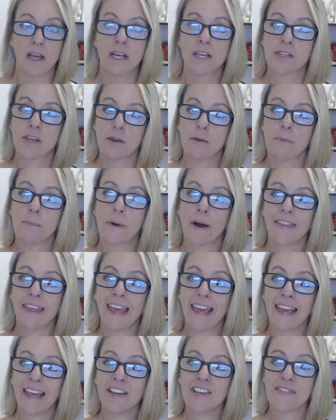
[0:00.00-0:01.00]
So by
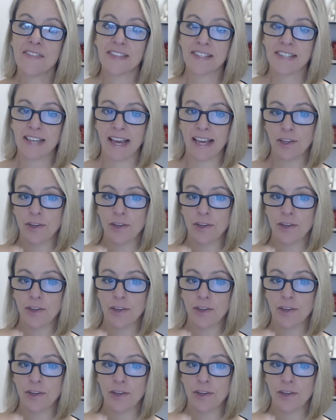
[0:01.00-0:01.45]
the end of the day,